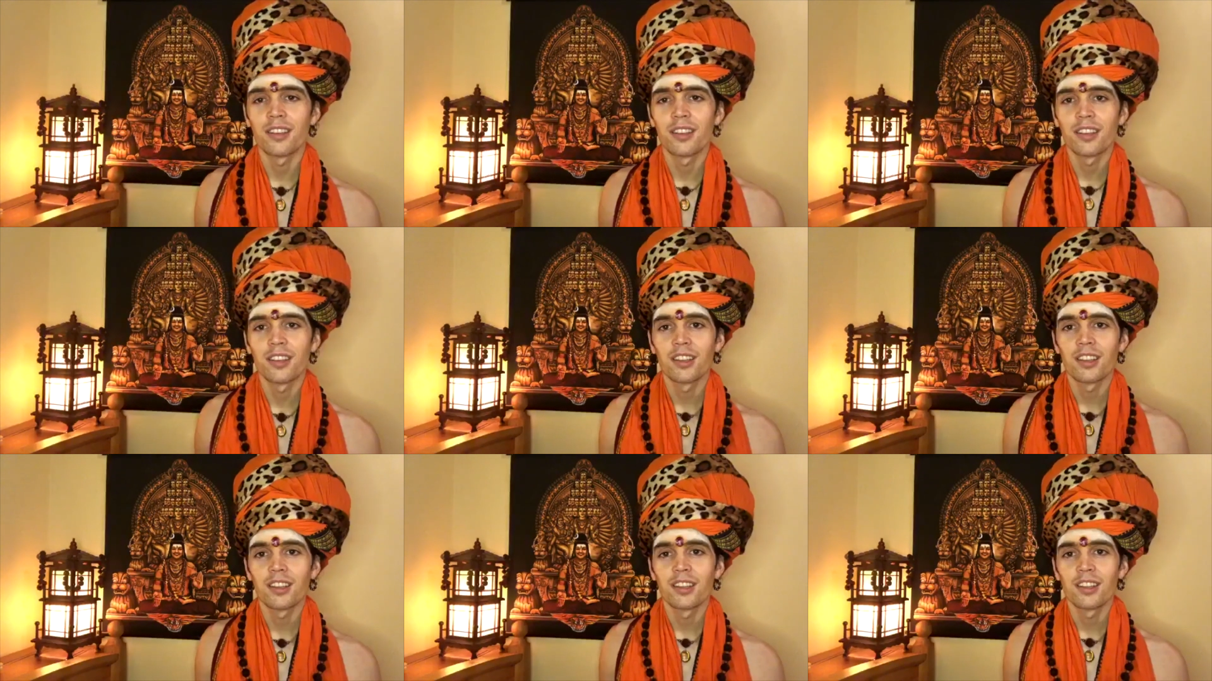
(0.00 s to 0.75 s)

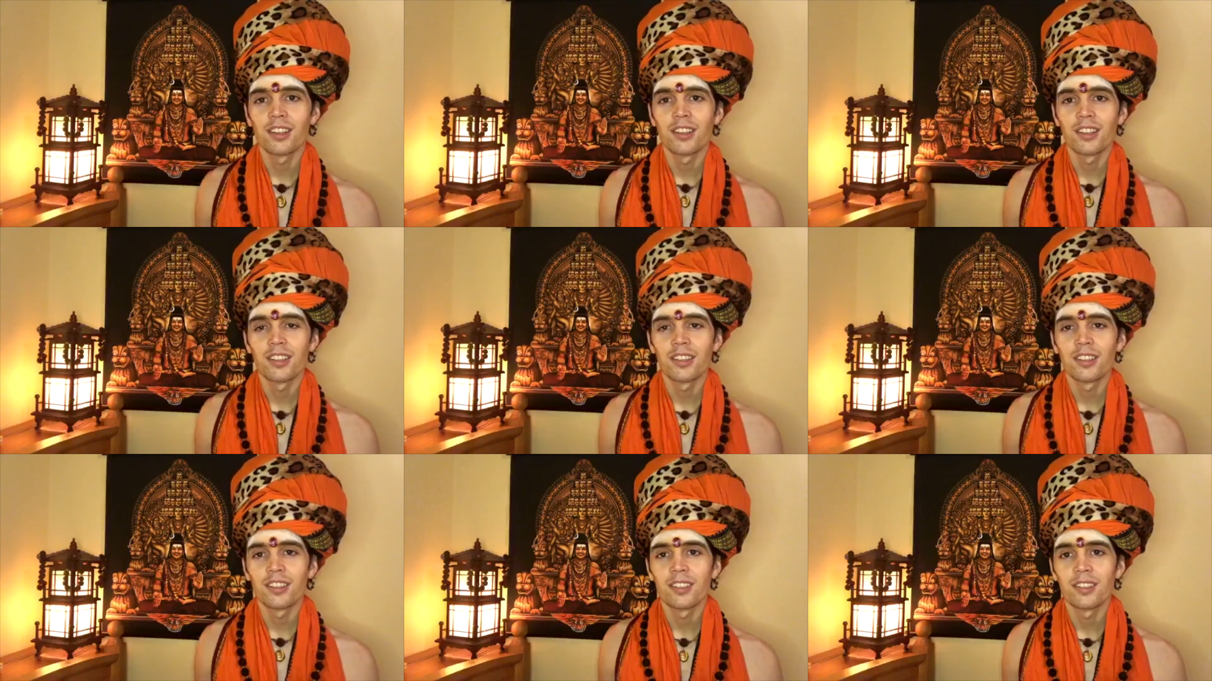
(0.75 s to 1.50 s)

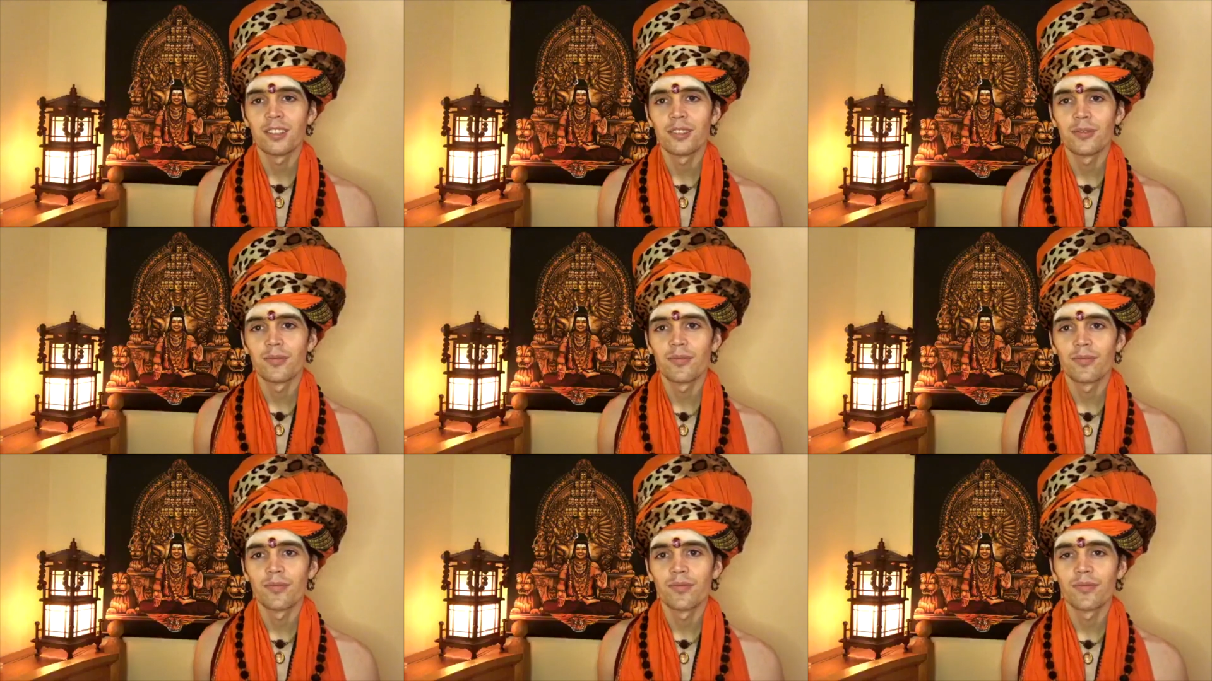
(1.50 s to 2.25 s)

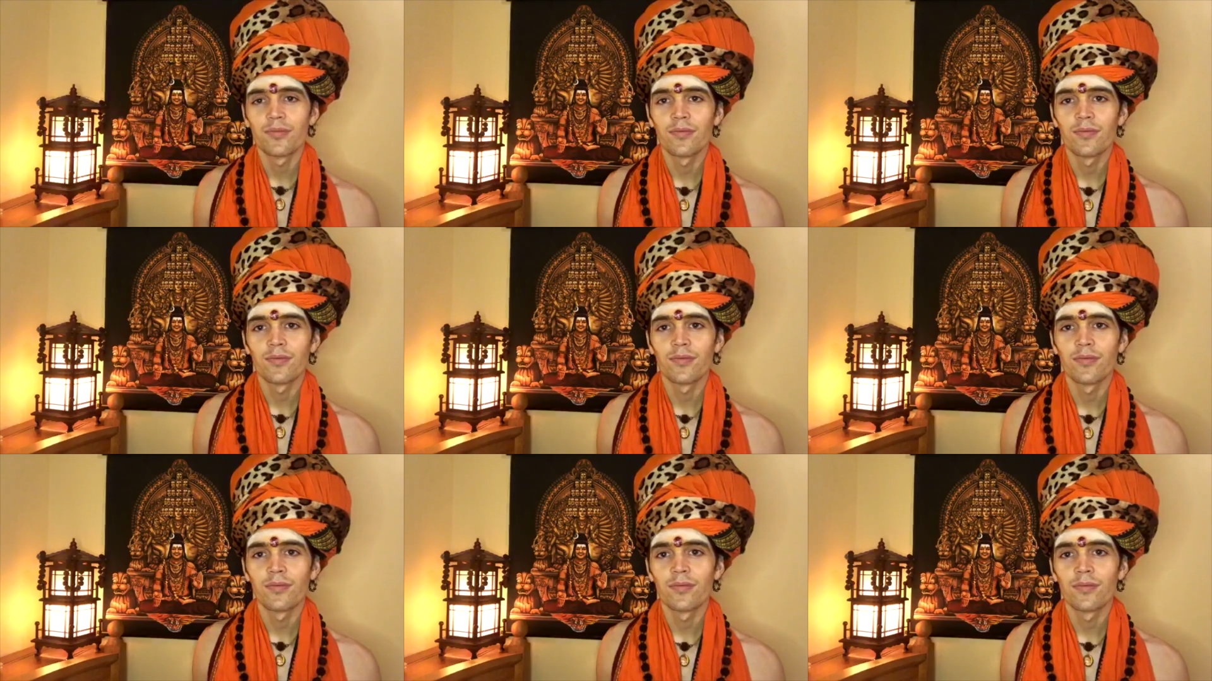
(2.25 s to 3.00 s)

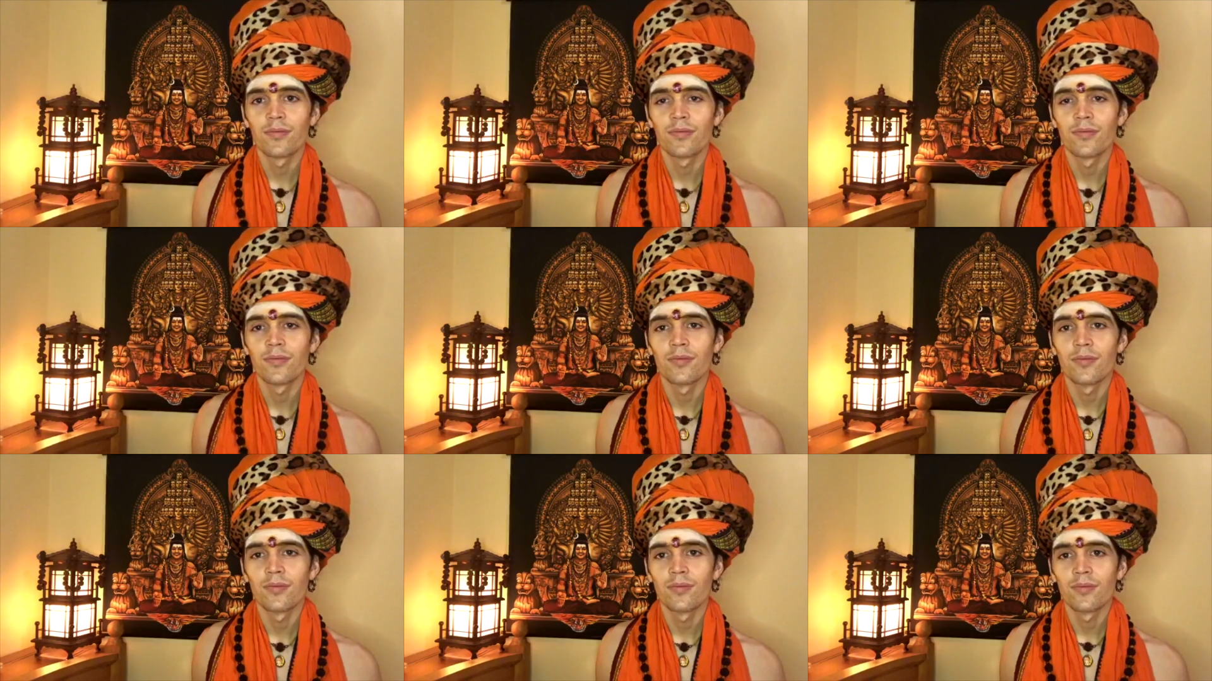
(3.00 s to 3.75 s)

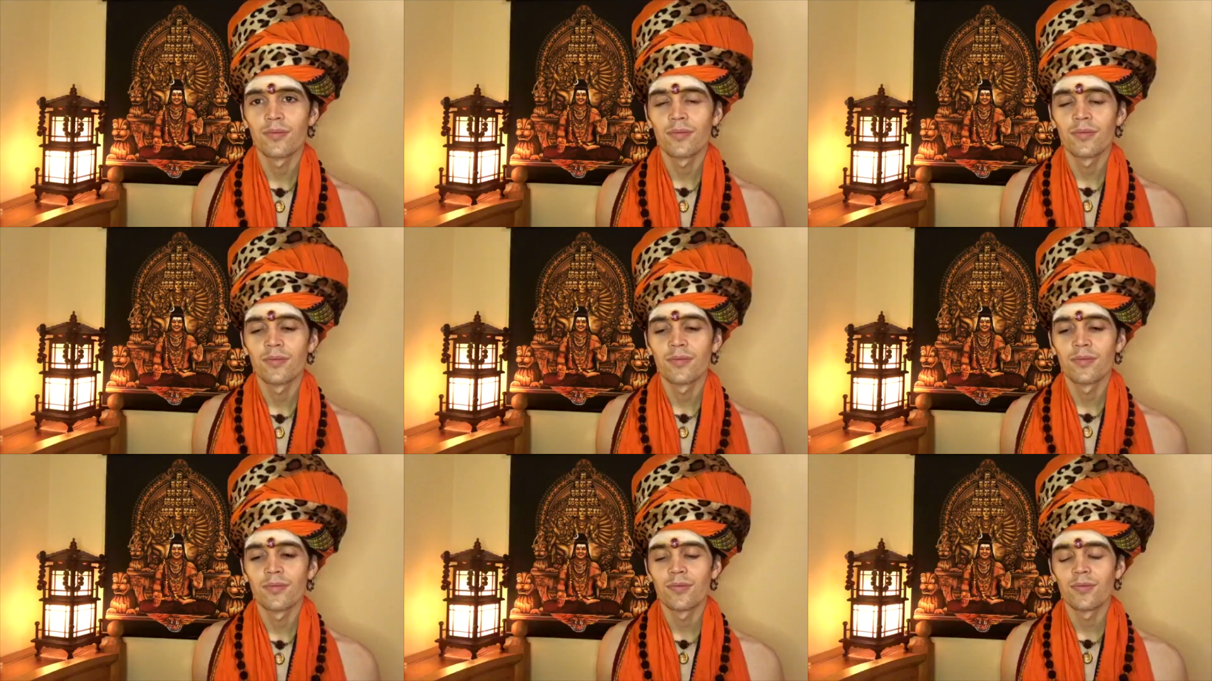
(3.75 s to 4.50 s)

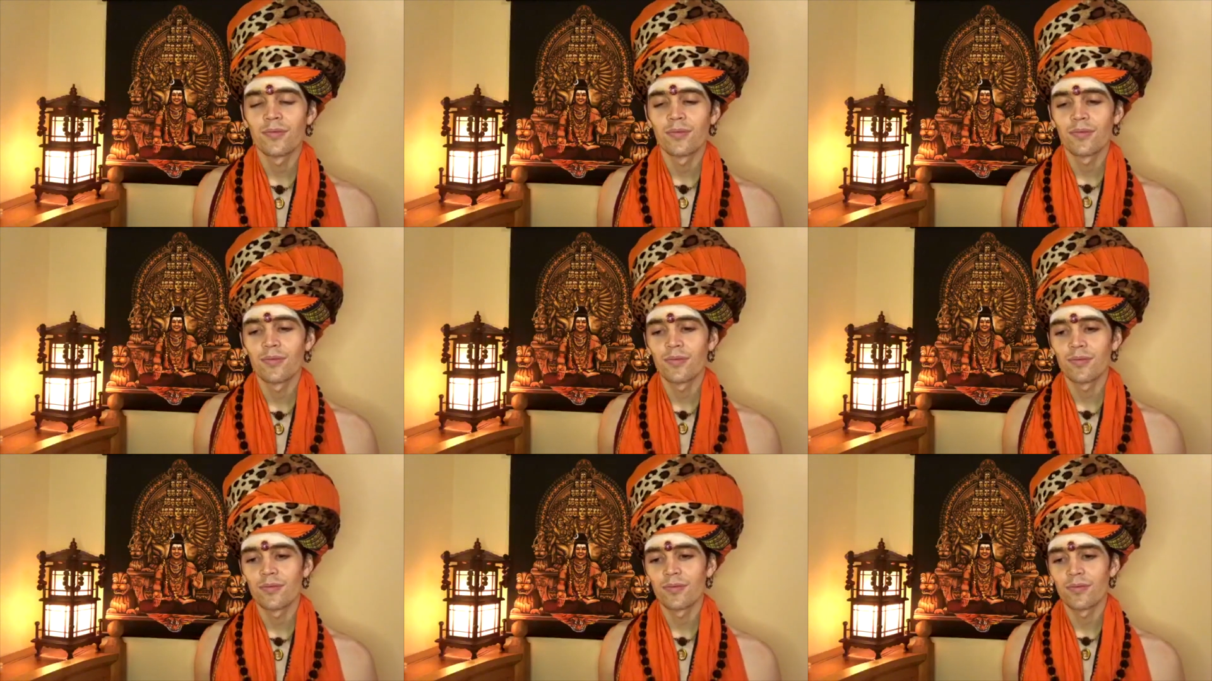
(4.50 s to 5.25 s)

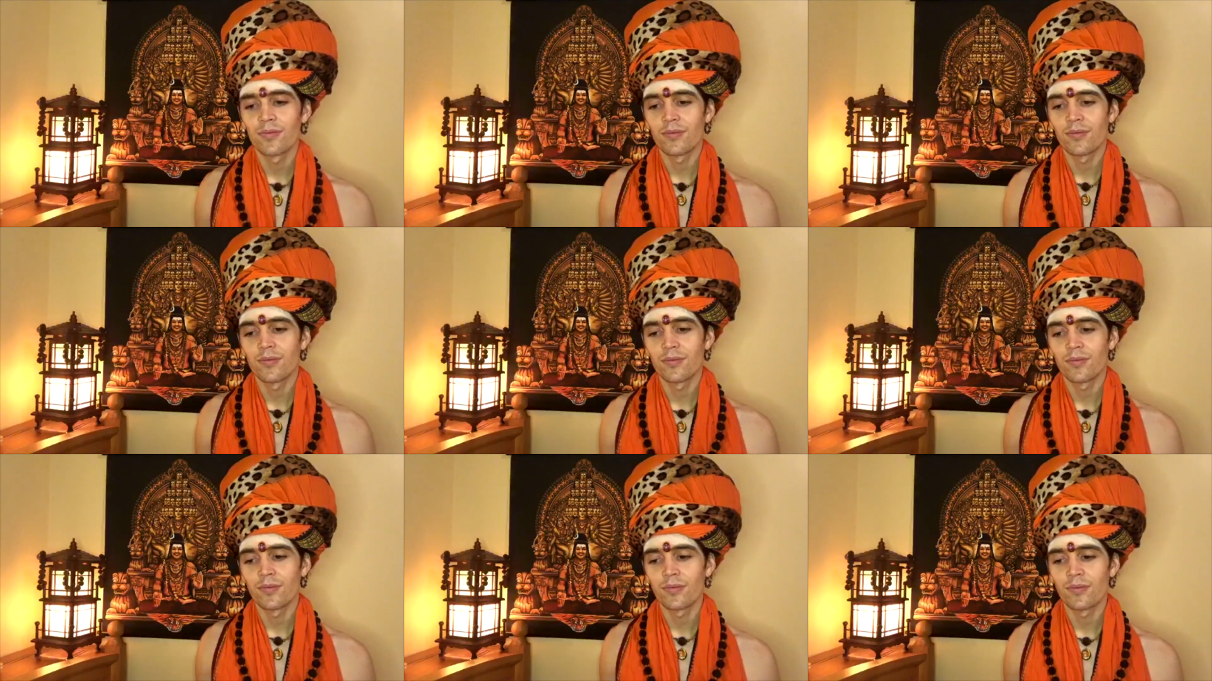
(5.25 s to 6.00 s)

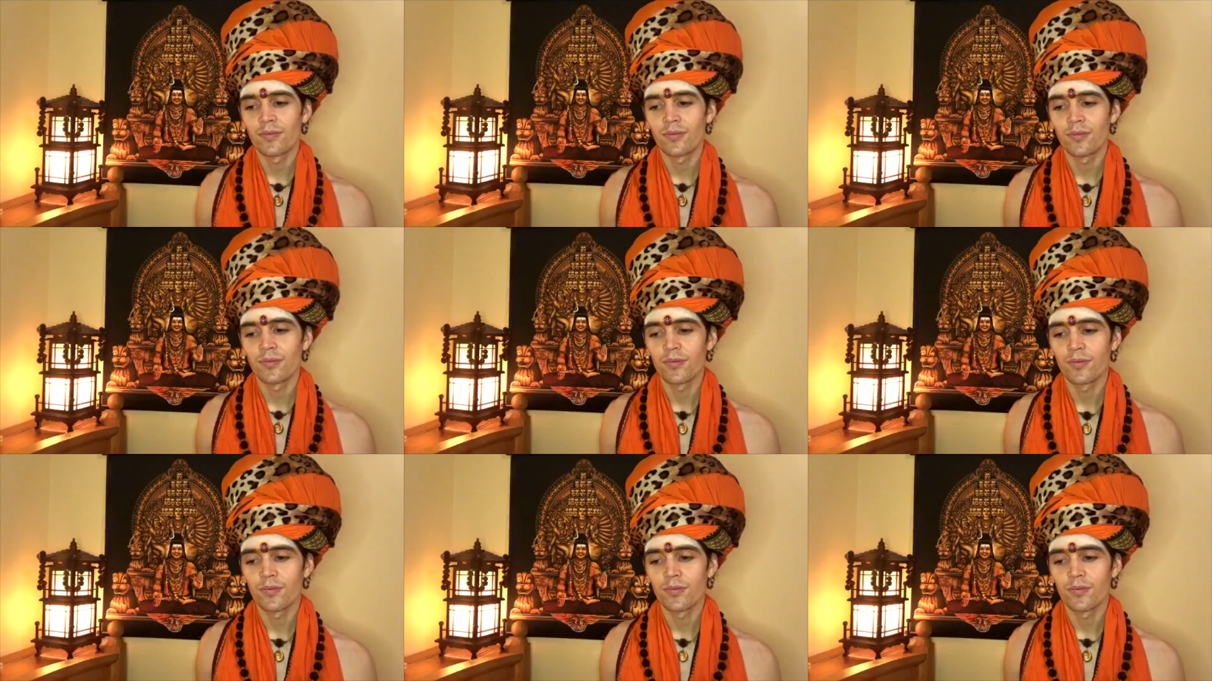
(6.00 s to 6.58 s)
No one is speaking in this clip.